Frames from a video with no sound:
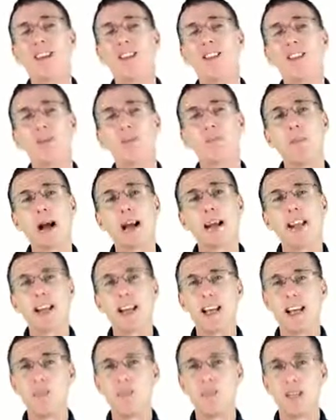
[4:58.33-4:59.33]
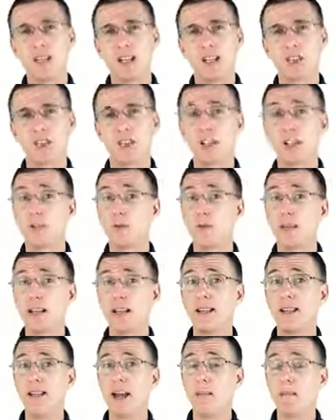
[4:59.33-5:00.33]
The mining competition is
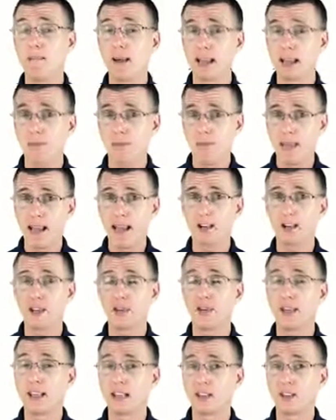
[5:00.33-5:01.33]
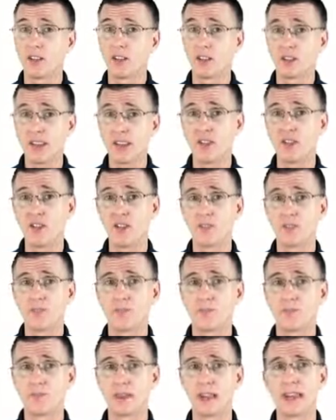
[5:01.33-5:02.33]
based on mathematical calculations,
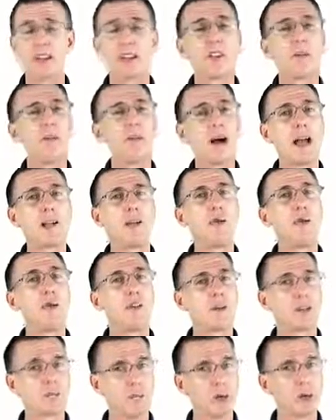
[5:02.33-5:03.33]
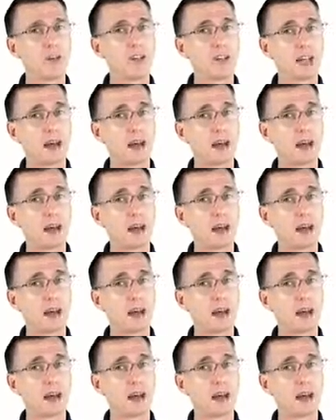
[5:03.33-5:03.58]
and the miner with the most